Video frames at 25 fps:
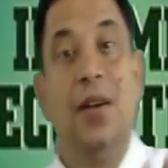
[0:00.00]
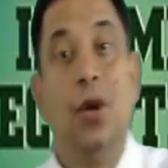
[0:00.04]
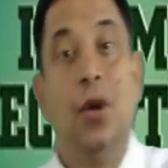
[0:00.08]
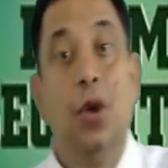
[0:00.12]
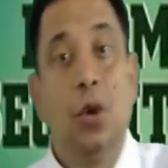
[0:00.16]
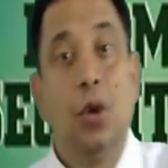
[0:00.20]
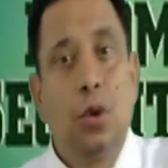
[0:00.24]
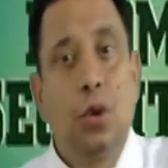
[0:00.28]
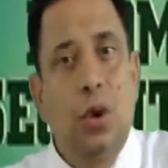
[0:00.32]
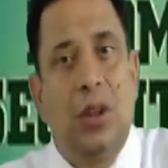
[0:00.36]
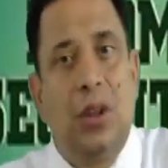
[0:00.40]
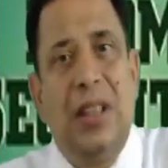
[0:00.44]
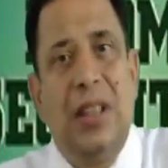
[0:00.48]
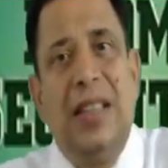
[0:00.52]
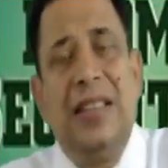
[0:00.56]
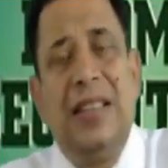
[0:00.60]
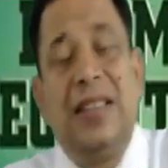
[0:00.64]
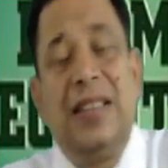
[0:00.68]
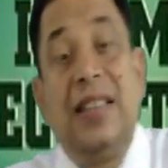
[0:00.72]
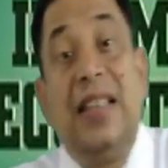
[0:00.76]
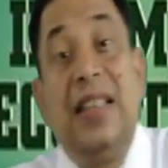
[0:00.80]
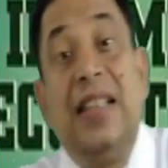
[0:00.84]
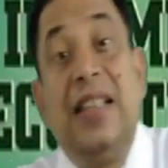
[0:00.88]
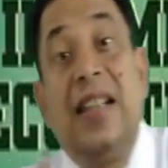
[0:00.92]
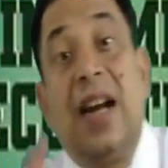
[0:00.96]
So
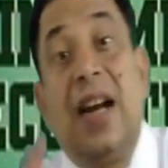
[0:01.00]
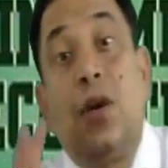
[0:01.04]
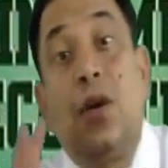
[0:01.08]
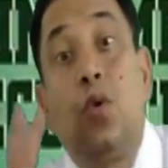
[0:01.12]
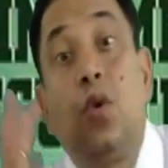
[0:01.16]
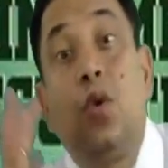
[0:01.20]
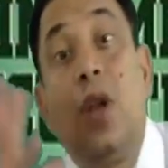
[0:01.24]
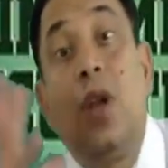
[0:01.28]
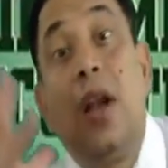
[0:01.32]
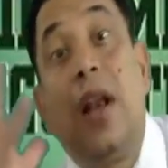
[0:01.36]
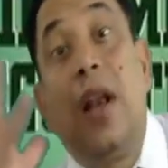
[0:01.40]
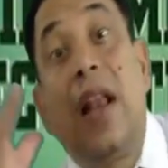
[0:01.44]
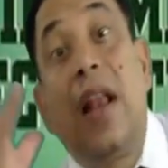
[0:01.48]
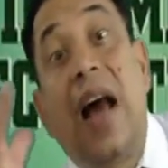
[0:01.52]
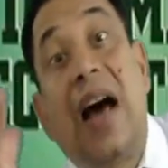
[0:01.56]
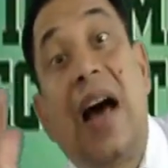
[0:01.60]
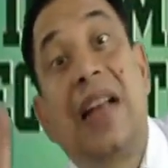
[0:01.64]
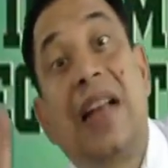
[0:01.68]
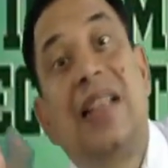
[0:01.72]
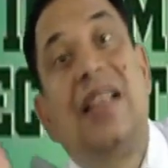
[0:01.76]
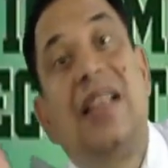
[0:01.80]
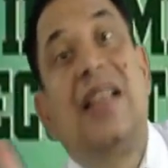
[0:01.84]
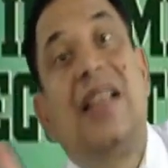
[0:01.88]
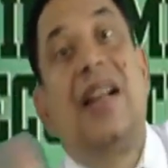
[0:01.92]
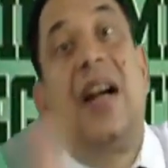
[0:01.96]
these are to the
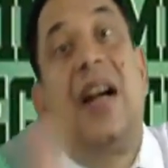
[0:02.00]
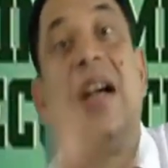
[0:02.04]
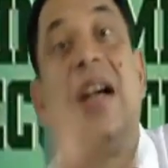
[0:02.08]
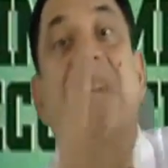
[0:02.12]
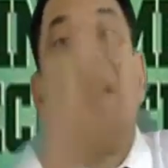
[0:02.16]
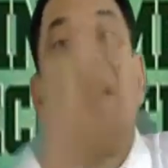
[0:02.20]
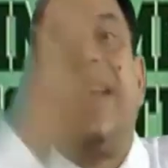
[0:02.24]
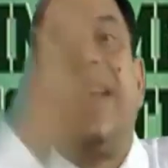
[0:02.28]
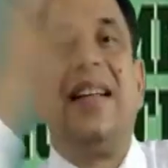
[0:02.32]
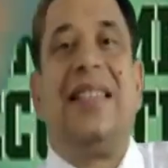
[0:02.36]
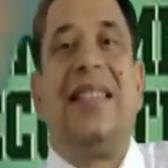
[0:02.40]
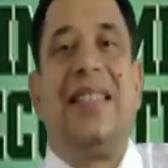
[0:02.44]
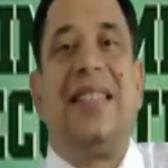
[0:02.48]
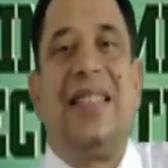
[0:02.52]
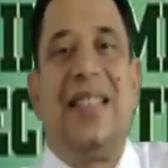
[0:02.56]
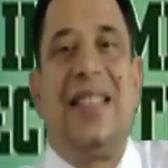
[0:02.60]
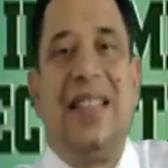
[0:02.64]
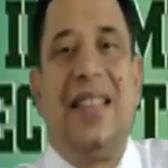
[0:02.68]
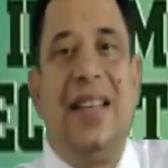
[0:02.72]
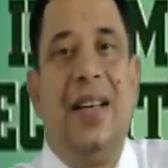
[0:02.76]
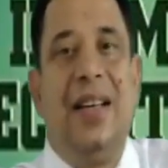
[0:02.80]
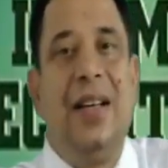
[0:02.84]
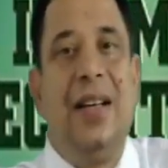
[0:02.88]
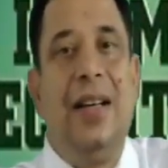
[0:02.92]
larger context.